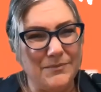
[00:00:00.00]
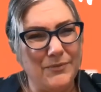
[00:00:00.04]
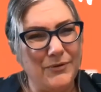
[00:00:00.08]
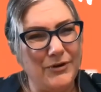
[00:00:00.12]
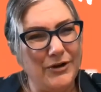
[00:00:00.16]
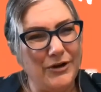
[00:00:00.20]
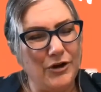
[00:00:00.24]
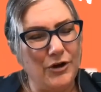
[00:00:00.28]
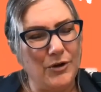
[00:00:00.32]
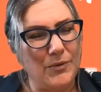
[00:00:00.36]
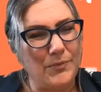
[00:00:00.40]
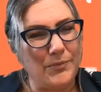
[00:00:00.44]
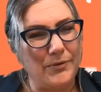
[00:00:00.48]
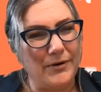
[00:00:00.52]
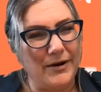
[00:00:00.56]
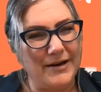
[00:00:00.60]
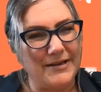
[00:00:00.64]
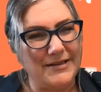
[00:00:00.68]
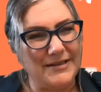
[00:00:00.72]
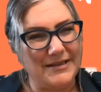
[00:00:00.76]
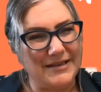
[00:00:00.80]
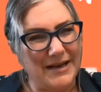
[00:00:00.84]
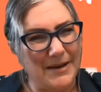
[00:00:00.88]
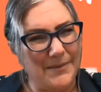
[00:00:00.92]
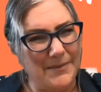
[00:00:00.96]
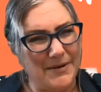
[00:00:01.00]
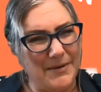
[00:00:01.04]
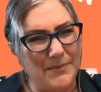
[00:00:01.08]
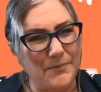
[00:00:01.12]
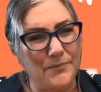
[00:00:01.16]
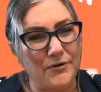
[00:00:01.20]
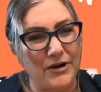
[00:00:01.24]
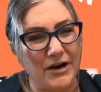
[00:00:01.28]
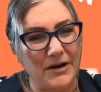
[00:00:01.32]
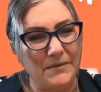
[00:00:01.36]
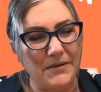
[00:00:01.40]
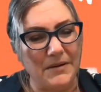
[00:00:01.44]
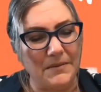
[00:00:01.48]
putting her pricing up at a
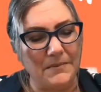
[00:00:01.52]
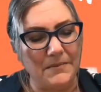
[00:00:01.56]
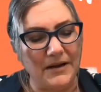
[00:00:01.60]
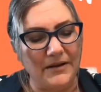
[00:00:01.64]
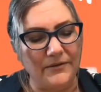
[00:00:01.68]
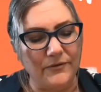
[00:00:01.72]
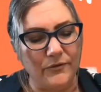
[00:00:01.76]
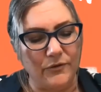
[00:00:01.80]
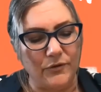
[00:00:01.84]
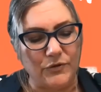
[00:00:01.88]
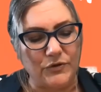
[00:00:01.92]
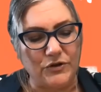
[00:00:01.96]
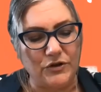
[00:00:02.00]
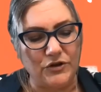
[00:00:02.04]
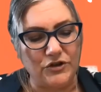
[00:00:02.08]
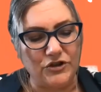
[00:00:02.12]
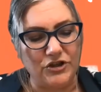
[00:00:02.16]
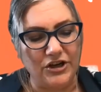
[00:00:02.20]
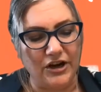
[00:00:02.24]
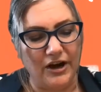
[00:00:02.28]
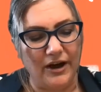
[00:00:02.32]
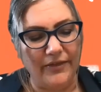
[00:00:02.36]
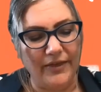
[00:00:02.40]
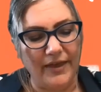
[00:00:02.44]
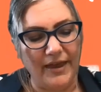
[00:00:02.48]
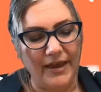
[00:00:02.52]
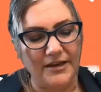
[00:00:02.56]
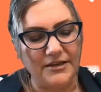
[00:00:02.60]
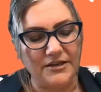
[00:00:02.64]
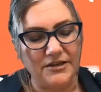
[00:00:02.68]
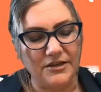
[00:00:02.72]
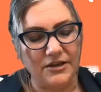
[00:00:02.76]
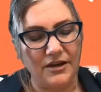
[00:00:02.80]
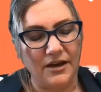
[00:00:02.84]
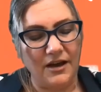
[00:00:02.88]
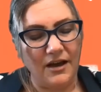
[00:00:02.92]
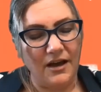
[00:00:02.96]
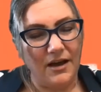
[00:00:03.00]
premium level. So she either had
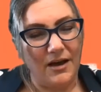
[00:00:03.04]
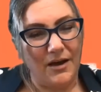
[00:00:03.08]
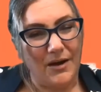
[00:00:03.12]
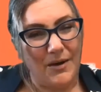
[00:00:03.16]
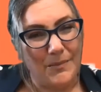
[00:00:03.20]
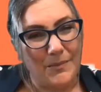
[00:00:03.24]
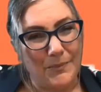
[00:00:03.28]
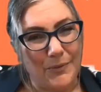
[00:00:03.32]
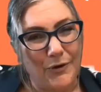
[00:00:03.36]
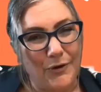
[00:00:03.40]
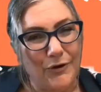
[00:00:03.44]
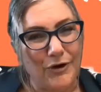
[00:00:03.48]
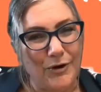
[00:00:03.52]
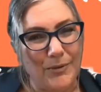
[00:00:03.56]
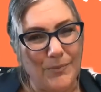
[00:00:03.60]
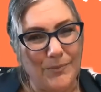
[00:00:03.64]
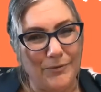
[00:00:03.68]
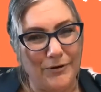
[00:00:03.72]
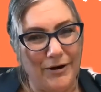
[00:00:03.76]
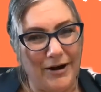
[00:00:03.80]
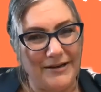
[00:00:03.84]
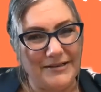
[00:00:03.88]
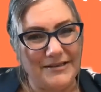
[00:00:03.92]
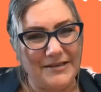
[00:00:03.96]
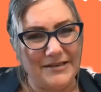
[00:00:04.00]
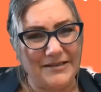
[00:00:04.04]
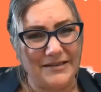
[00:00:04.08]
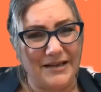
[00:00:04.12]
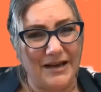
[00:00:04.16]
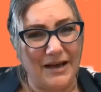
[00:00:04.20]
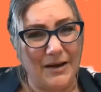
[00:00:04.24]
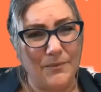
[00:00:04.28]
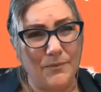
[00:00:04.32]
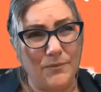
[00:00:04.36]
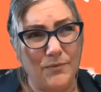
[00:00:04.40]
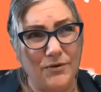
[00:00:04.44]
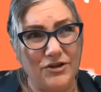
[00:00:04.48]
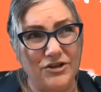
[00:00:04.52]
to put her prices
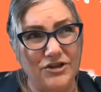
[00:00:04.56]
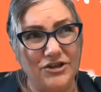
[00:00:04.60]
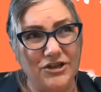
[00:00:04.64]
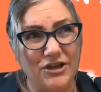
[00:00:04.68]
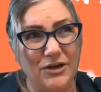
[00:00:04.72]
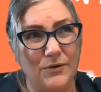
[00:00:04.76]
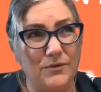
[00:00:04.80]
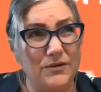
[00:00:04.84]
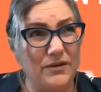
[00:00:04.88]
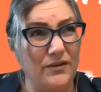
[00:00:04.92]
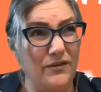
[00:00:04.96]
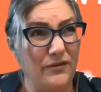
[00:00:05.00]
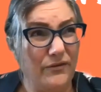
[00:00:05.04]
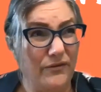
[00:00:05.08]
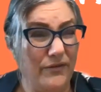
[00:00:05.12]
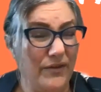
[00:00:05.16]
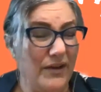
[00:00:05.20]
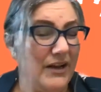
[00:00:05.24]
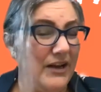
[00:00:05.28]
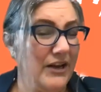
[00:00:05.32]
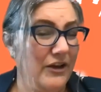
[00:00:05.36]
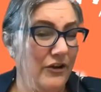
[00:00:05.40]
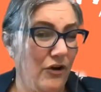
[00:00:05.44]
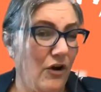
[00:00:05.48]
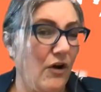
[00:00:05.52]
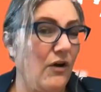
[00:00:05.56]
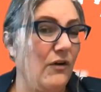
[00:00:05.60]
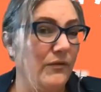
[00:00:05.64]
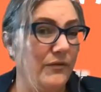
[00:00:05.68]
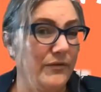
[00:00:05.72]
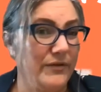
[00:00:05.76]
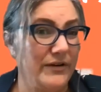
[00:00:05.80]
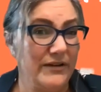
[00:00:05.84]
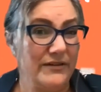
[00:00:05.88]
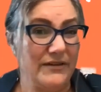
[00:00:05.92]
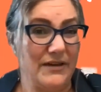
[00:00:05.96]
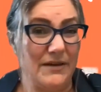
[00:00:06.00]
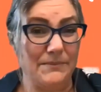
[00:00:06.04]
up, which she was fairly
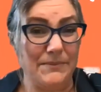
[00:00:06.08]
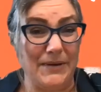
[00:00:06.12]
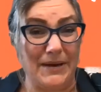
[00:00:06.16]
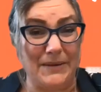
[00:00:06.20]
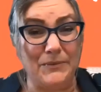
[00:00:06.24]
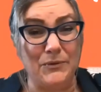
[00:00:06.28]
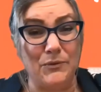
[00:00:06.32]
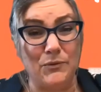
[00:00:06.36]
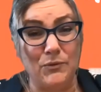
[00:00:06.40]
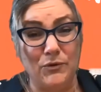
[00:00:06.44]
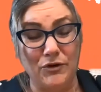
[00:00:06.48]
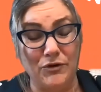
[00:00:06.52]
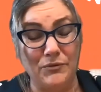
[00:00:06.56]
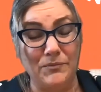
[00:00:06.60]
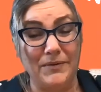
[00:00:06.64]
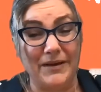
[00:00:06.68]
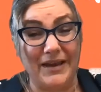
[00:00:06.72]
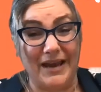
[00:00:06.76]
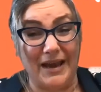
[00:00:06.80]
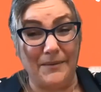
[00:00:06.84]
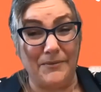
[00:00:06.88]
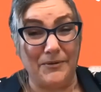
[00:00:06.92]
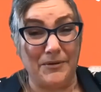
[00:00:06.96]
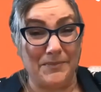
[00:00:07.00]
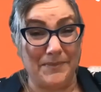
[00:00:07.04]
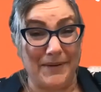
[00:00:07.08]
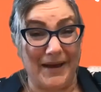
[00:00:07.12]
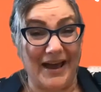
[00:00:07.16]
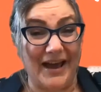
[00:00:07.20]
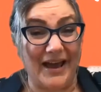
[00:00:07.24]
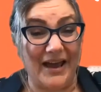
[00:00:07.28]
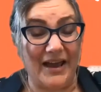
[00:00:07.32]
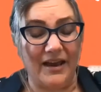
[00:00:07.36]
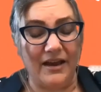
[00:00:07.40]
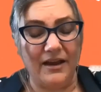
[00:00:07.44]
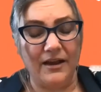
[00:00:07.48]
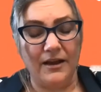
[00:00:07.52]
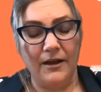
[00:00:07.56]
confident that people wouldn't be able to
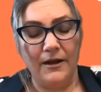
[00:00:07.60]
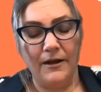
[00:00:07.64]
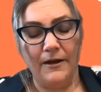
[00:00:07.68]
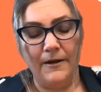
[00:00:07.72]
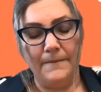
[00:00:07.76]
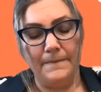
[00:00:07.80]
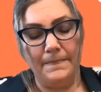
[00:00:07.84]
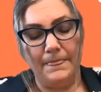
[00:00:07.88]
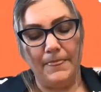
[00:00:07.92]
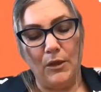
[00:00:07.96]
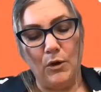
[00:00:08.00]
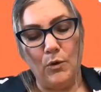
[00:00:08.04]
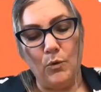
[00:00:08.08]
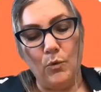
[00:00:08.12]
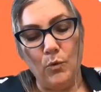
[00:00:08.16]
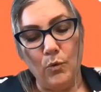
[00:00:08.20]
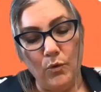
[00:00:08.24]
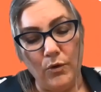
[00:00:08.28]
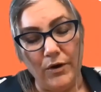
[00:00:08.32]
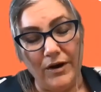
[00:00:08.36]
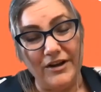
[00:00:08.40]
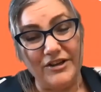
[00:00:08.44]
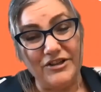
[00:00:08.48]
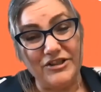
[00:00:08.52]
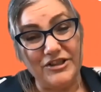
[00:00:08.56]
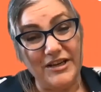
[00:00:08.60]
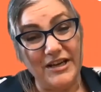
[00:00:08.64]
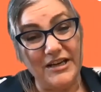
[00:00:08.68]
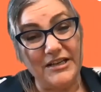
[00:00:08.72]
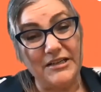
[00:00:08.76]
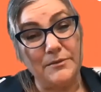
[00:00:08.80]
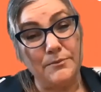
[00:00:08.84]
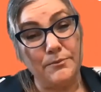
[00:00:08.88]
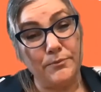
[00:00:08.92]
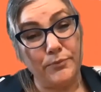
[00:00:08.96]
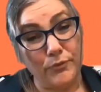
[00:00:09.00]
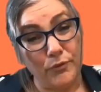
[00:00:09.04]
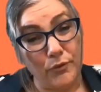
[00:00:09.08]
pay, or she had to
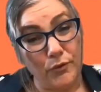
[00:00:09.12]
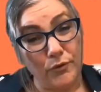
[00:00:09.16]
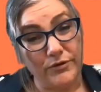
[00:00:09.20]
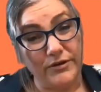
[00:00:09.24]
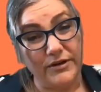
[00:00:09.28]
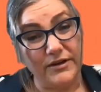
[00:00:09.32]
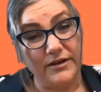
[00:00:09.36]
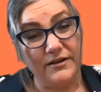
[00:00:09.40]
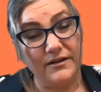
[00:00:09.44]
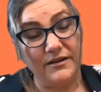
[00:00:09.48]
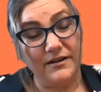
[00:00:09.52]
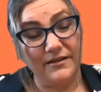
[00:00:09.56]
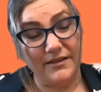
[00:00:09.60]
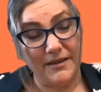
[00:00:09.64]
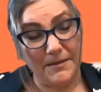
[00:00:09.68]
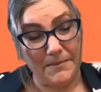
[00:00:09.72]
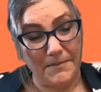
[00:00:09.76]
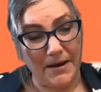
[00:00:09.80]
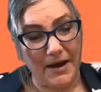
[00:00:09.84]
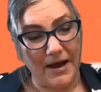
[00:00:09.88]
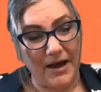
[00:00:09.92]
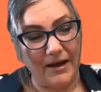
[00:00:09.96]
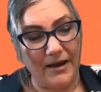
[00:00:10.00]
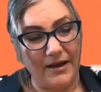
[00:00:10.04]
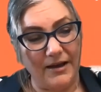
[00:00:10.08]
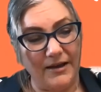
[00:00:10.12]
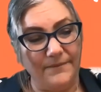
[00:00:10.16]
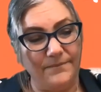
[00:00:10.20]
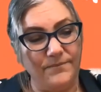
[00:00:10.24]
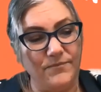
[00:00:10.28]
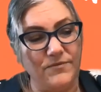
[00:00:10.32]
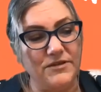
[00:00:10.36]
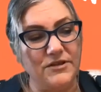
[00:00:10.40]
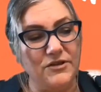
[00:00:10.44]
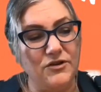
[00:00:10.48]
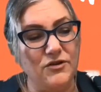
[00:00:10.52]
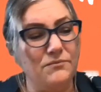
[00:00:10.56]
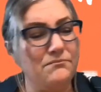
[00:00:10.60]
broaden the market.
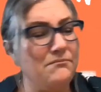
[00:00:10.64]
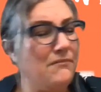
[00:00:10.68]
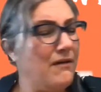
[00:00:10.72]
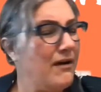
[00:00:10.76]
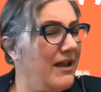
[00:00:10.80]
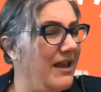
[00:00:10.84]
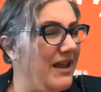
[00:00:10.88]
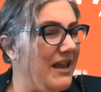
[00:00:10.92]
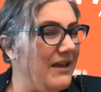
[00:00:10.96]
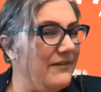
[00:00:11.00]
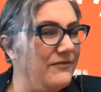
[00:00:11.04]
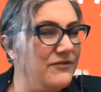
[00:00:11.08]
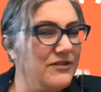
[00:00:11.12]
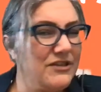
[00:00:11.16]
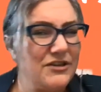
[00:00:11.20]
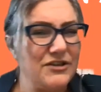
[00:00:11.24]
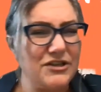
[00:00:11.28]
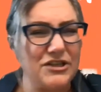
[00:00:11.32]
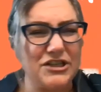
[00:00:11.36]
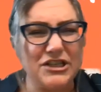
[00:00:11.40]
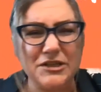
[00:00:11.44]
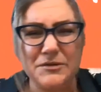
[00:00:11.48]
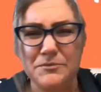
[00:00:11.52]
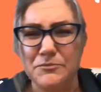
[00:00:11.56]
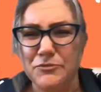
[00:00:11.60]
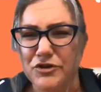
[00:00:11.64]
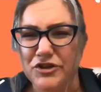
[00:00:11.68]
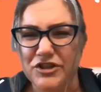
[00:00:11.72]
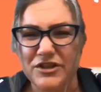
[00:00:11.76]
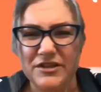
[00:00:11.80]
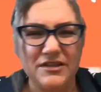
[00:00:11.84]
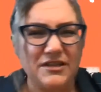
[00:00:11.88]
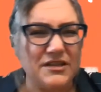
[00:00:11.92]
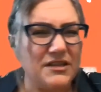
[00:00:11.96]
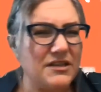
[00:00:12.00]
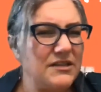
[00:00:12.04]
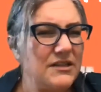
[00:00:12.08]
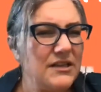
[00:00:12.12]
So you might have to smudge
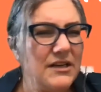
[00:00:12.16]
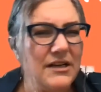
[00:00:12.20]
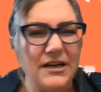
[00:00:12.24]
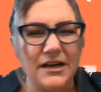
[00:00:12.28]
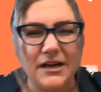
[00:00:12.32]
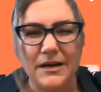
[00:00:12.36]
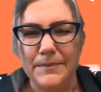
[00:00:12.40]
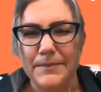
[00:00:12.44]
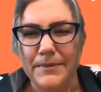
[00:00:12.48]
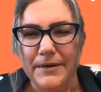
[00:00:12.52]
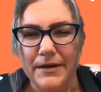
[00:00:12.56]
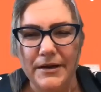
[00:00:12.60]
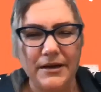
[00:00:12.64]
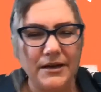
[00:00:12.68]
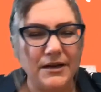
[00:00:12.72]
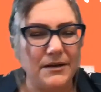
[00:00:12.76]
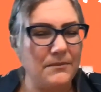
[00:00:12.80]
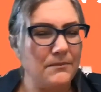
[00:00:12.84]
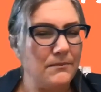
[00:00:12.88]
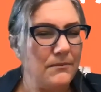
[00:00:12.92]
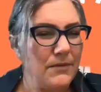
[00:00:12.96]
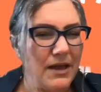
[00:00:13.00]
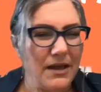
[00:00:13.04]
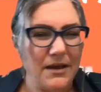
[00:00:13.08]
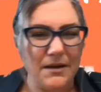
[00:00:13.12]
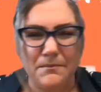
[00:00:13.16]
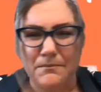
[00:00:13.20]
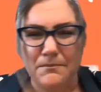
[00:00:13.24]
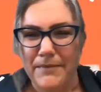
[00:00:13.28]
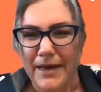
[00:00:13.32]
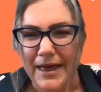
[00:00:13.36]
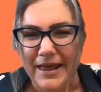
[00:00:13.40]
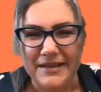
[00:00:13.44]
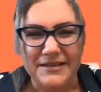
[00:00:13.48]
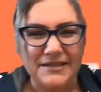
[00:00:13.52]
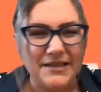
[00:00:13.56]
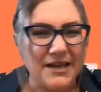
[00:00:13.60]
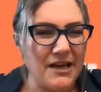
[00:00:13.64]
this a little bit and
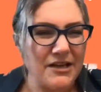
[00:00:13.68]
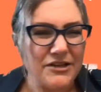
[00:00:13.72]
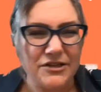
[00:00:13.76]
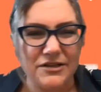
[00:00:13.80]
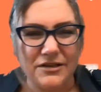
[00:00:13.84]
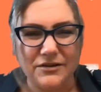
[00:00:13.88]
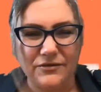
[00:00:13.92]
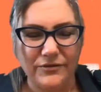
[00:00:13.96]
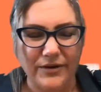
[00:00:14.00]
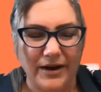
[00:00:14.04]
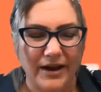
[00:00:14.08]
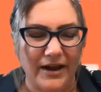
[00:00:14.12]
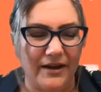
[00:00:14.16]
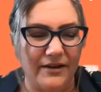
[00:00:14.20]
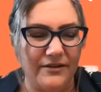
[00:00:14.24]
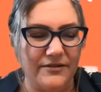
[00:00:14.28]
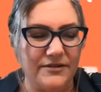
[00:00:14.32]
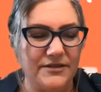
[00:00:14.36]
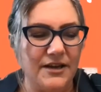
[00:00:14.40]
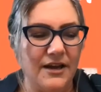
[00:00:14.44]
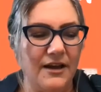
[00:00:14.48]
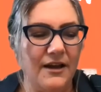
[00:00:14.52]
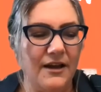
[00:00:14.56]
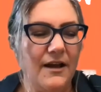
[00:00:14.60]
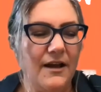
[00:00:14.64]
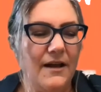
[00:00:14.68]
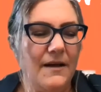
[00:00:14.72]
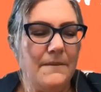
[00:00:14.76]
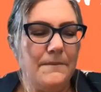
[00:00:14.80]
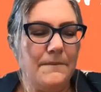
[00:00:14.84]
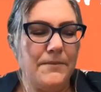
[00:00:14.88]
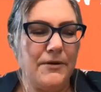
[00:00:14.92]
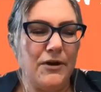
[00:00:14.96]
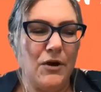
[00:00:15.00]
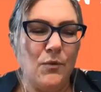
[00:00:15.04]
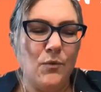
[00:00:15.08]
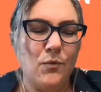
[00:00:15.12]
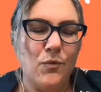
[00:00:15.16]
massage it around.
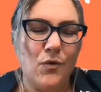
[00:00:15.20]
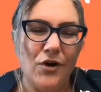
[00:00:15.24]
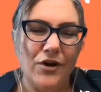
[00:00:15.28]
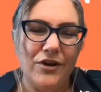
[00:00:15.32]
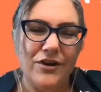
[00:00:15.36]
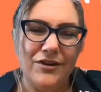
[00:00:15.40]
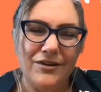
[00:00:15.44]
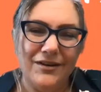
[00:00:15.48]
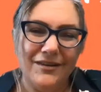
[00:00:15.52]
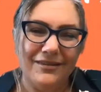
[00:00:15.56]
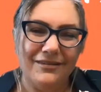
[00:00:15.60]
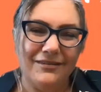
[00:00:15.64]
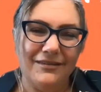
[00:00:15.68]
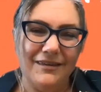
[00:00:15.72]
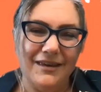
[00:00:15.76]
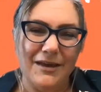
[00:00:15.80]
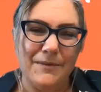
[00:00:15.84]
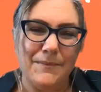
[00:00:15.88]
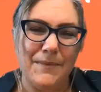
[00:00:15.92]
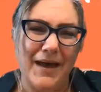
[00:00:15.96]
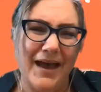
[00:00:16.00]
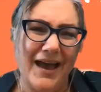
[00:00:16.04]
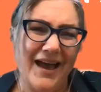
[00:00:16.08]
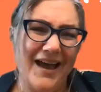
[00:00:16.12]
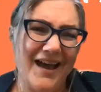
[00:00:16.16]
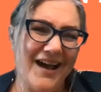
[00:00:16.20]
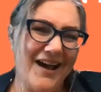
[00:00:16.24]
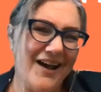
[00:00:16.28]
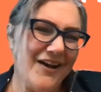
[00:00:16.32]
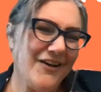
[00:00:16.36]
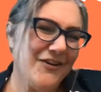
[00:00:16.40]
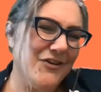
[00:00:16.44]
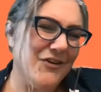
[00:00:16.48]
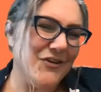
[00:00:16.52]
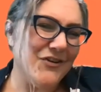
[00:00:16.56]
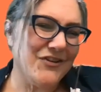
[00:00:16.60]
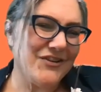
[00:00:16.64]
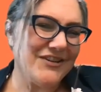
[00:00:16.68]
But I want you to think about how
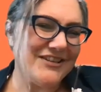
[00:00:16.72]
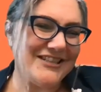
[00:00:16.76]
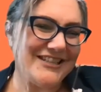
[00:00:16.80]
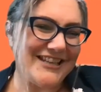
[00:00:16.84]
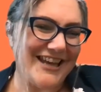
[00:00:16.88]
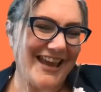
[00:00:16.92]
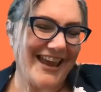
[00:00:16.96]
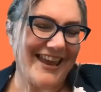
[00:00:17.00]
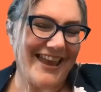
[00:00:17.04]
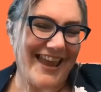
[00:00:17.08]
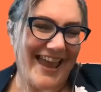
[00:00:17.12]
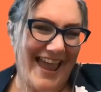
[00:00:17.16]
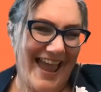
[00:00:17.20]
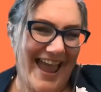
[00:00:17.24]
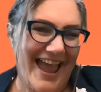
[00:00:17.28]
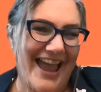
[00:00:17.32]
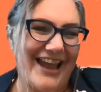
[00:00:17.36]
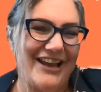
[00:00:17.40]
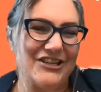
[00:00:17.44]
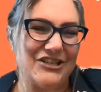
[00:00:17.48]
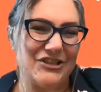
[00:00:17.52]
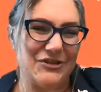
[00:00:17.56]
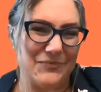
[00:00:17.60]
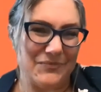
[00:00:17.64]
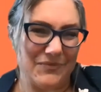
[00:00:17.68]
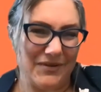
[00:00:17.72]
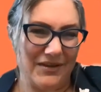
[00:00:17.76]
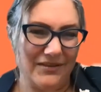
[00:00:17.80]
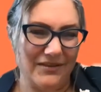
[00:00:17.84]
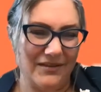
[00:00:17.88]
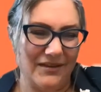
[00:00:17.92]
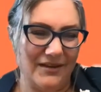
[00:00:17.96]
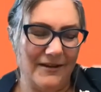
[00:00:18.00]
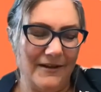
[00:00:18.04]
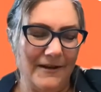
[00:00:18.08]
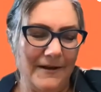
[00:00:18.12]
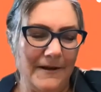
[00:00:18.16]
you can take action with it.